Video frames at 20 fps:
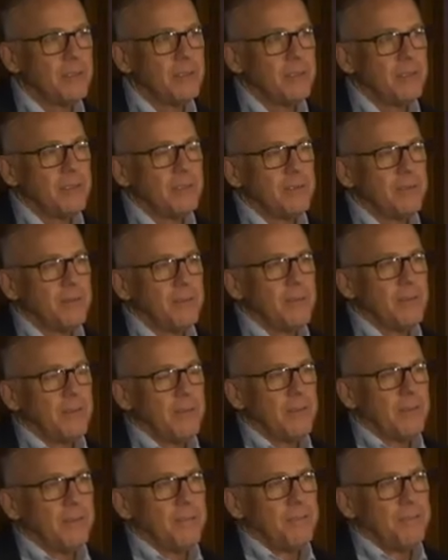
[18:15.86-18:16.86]

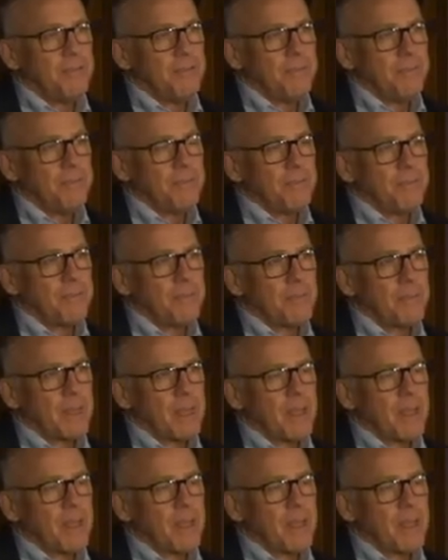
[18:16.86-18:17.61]
Nothing is said.